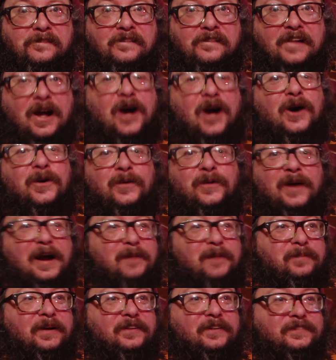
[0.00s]
Oh, how
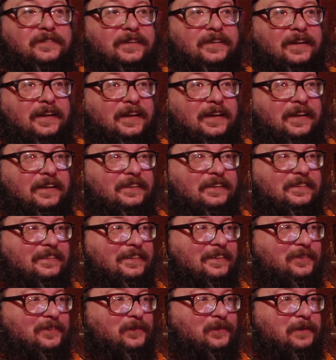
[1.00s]
about, uh,
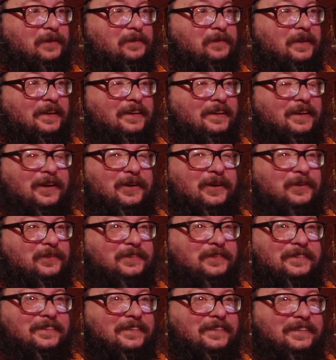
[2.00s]
what about, no.
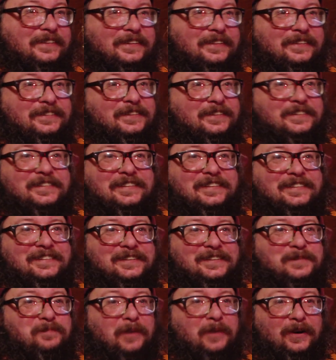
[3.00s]
Does,
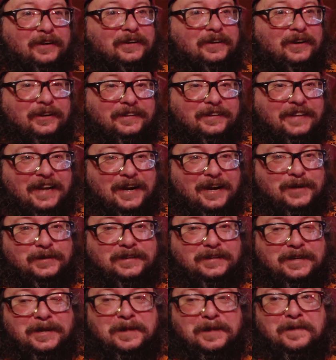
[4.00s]
does Barnyard
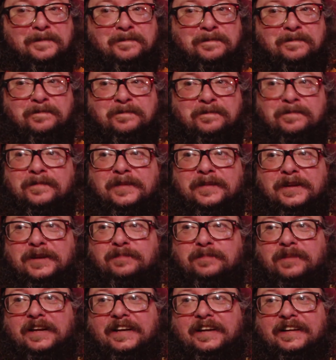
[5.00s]
count? You're
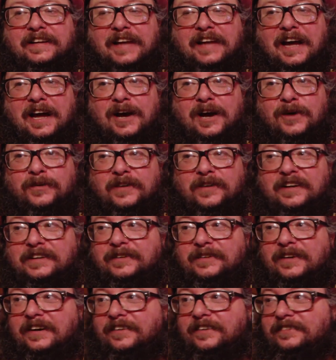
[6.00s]
playing a cow running
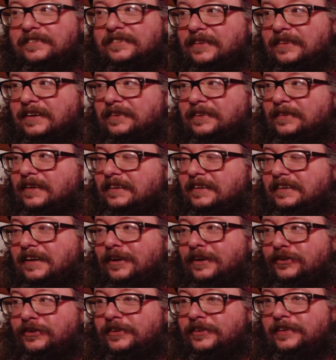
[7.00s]
around, running around the
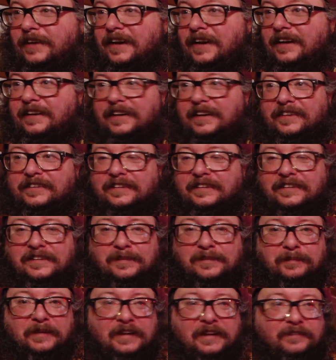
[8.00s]
countryside? I don't think that's
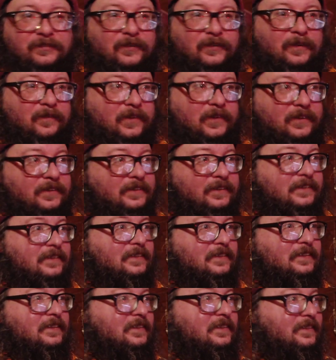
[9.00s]
a platformer.
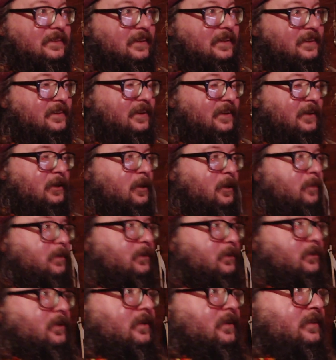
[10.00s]
That's like
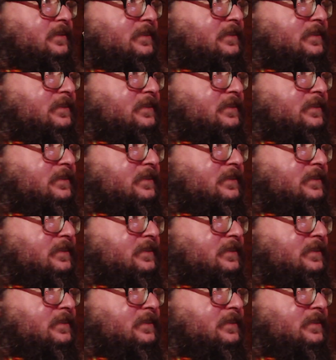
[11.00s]
open world.